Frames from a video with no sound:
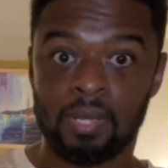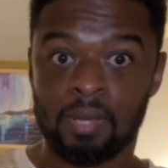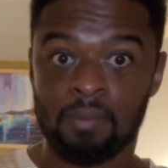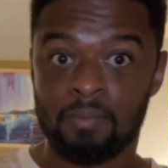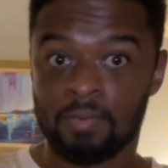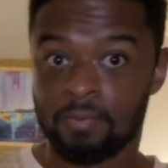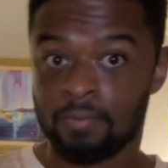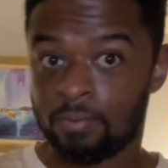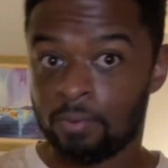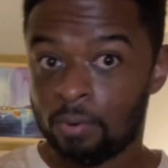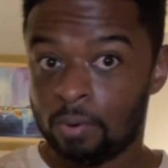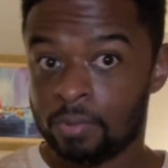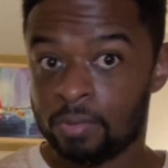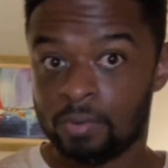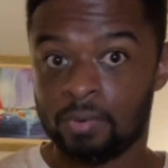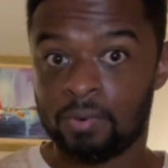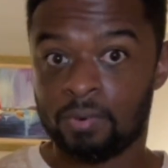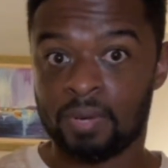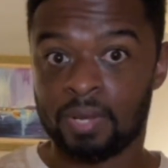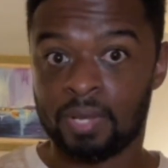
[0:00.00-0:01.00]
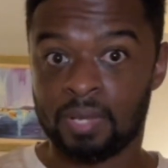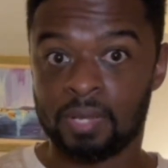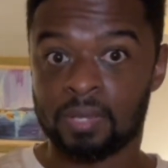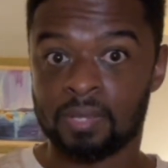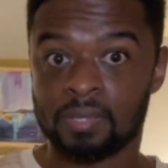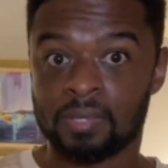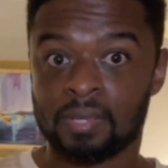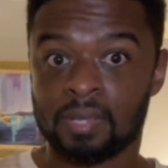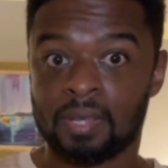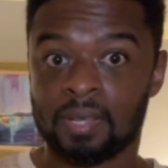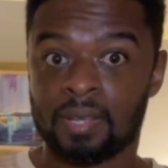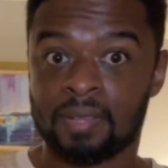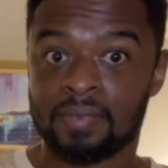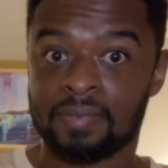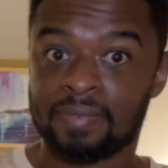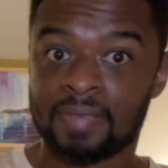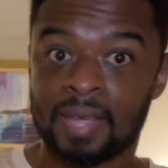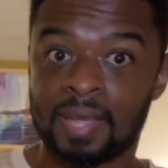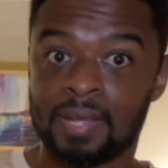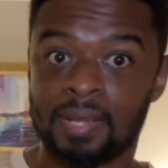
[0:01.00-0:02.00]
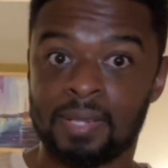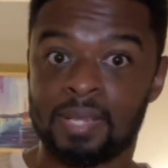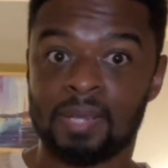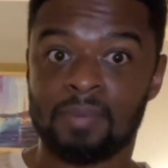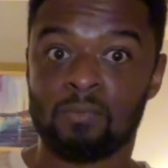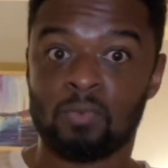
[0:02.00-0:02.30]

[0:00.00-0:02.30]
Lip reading: before the Ukrainians can find and